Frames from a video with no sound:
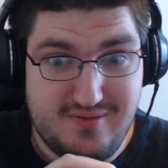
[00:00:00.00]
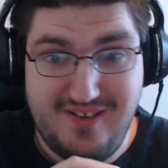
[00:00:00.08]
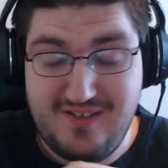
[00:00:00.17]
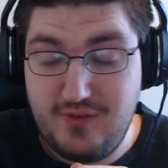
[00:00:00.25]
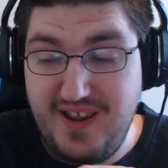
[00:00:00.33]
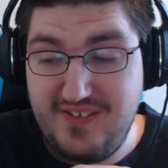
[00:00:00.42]

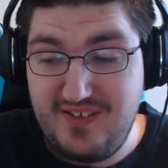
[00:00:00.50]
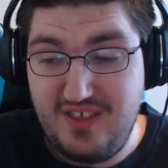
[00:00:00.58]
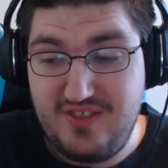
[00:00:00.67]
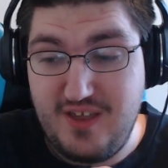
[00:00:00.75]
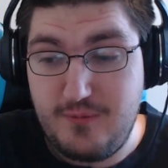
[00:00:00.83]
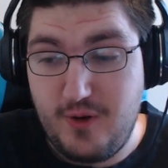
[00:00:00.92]
it's crazy to
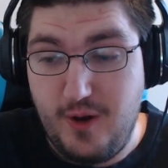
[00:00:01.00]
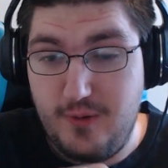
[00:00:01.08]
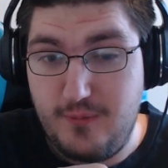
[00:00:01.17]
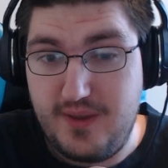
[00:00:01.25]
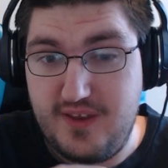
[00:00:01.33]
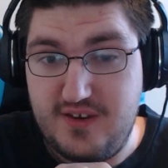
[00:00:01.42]
think we're
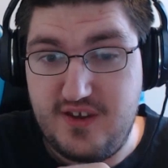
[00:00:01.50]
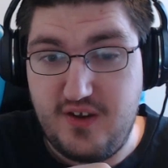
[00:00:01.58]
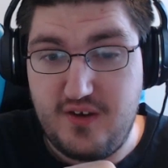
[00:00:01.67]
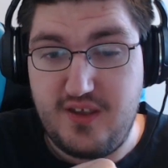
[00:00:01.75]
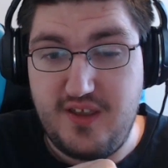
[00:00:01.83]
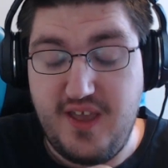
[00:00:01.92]
already
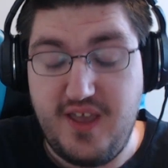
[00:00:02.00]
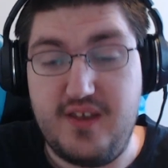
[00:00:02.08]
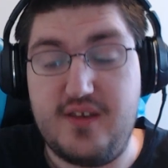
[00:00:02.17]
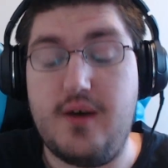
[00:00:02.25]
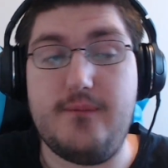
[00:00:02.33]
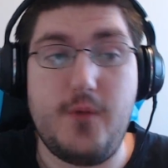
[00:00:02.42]
near the
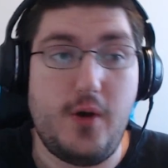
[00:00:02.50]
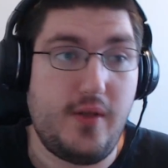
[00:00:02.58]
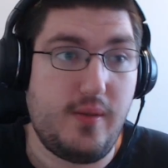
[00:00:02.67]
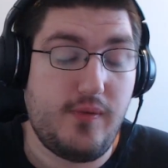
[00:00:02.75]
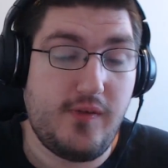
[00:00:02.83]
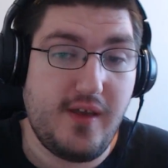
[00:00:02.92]
end of
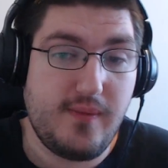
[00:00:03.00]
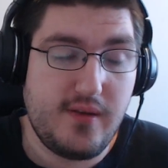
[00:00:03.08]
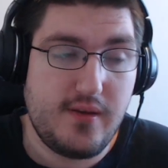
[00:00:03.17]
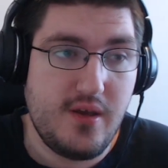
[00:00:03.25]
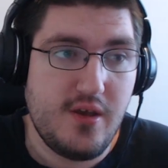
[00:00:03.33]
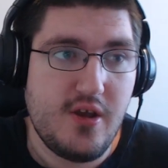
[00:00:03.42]
Volume
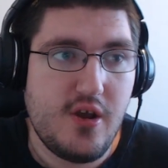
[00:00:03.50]
Seven.